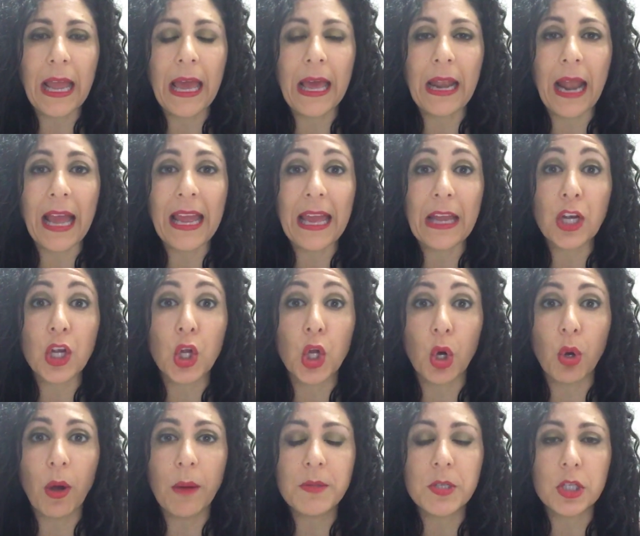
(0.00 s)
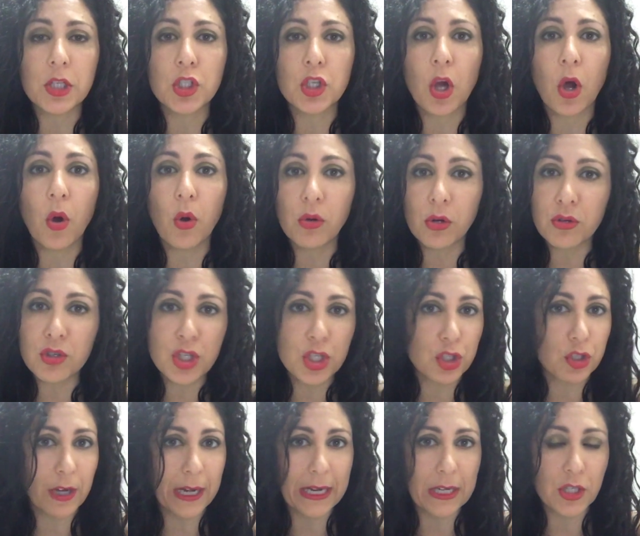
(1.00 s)
and I had to go up to total
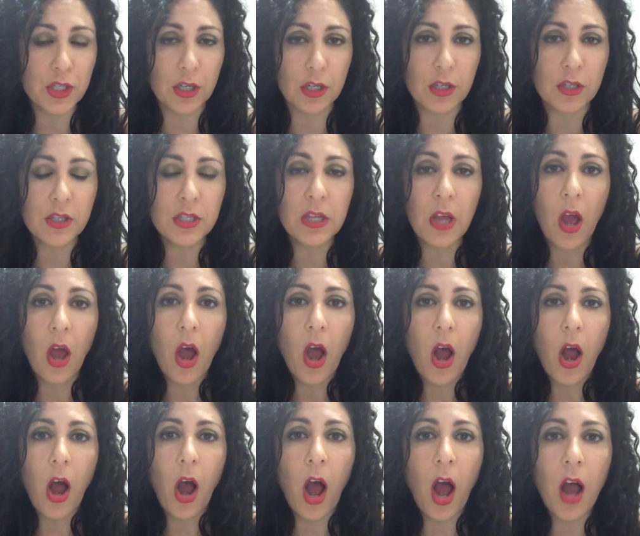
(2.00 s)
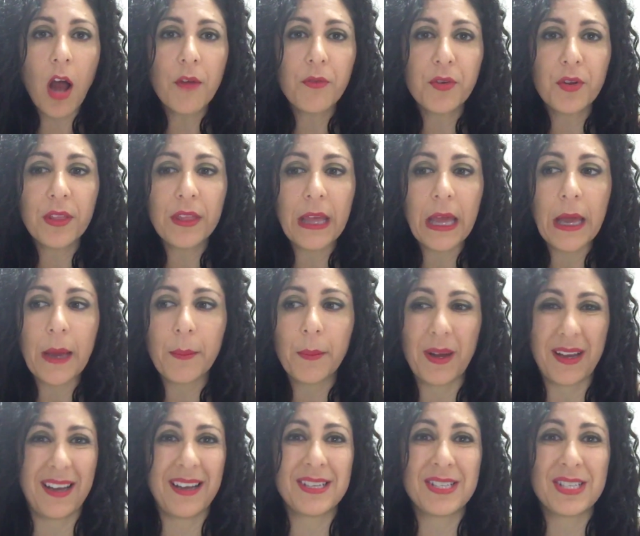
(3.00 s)
strangers, offer them